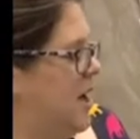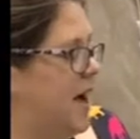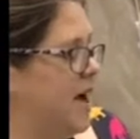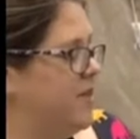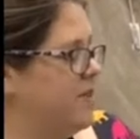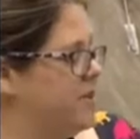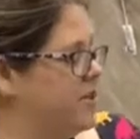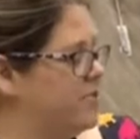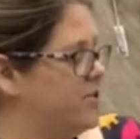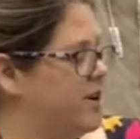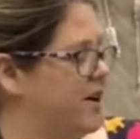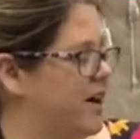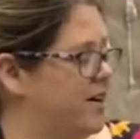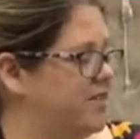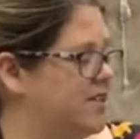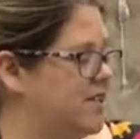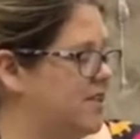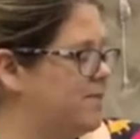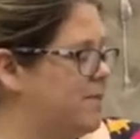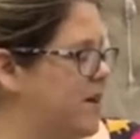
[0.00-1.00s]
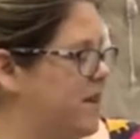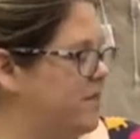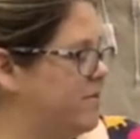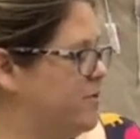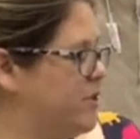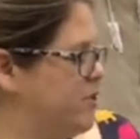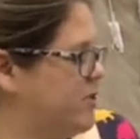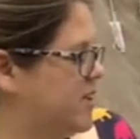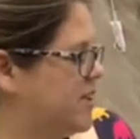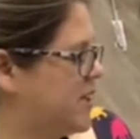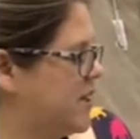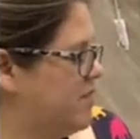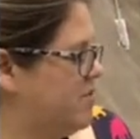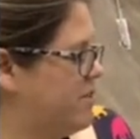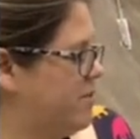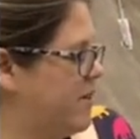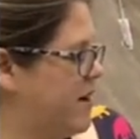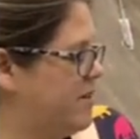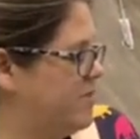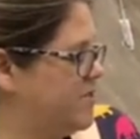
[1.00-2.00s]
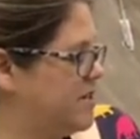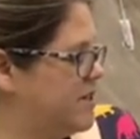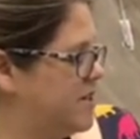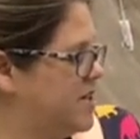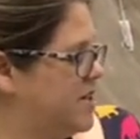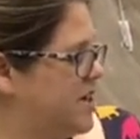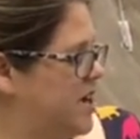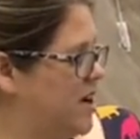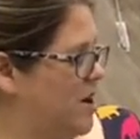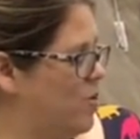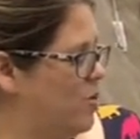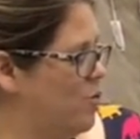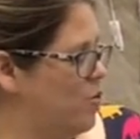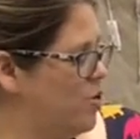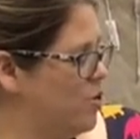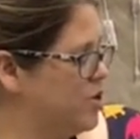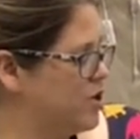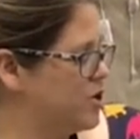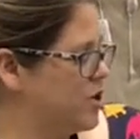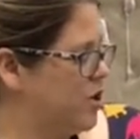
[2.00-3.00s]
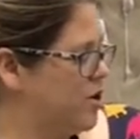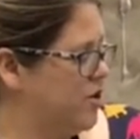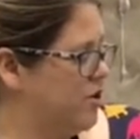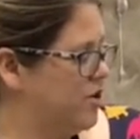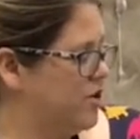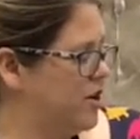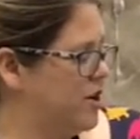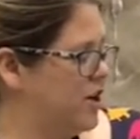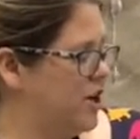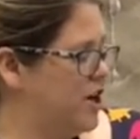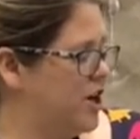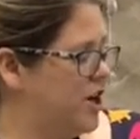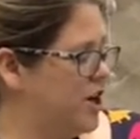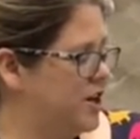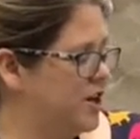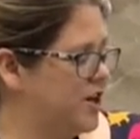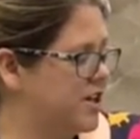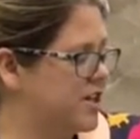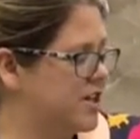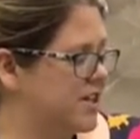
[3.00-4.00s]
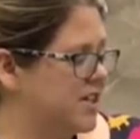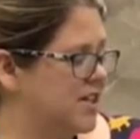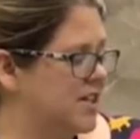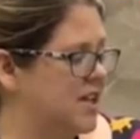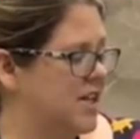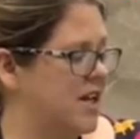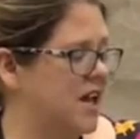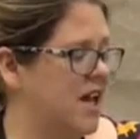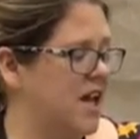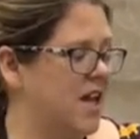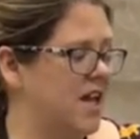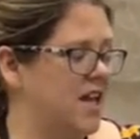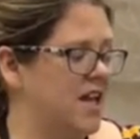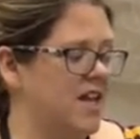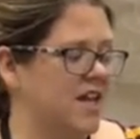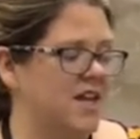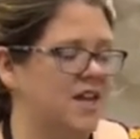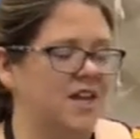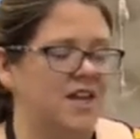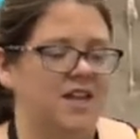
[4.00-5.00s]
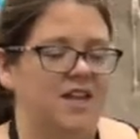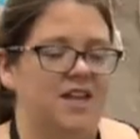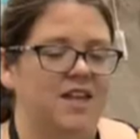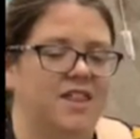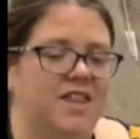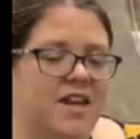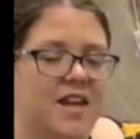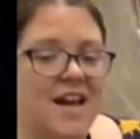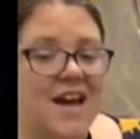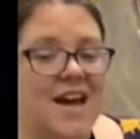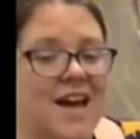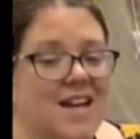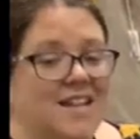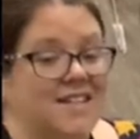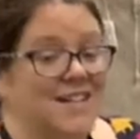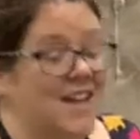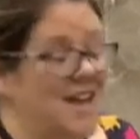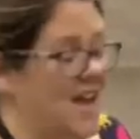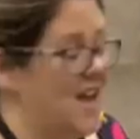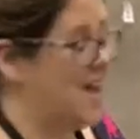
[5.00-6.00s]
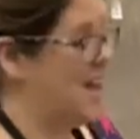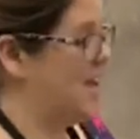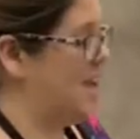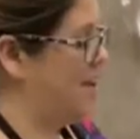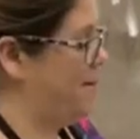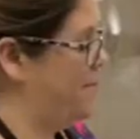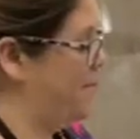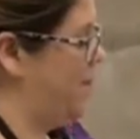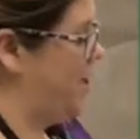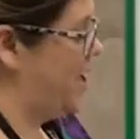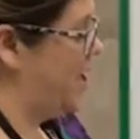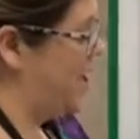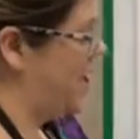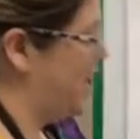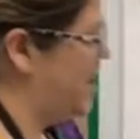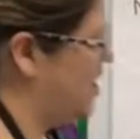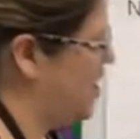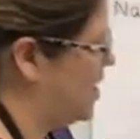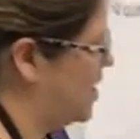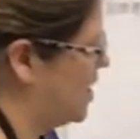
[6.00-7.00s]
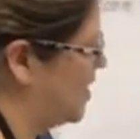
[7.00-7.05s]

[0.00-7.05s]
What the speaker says: Don't know how to spell them, you can sound them out. A warthog looks like, and then I had a pig,